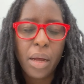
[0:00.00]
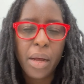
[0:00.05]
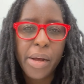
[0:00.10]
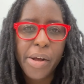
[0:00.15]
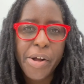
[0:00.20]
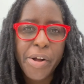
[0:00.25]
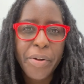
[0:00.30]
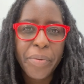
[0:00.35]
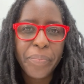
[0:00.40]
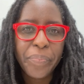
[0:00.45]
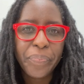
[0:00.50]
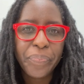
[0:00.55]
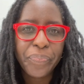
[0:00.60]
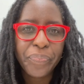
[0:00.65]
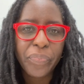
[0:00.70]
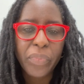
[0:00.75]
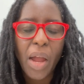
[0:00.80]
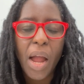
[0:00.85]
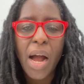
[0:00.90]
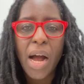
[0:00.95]

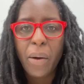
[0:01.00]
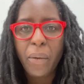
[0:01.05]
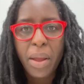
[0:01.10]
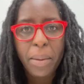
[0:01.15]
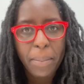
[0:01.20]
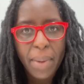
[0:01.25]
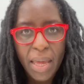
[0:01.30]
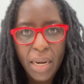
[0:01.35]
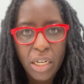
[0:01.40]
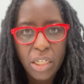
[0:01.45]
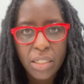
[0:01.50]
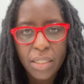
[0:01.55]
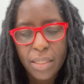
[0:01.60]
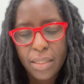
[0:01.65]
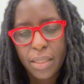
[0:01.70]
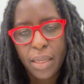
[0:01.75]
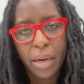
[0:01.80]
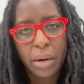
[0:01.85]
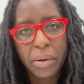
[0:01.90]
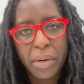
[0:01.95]
how I manage
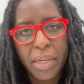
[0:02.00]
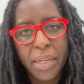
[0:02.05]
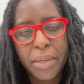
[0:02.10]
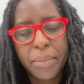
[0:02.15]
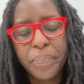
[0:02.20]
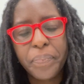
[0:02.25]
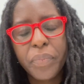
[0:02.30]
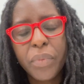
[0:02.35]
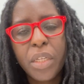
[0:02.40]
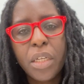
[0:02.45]
this area.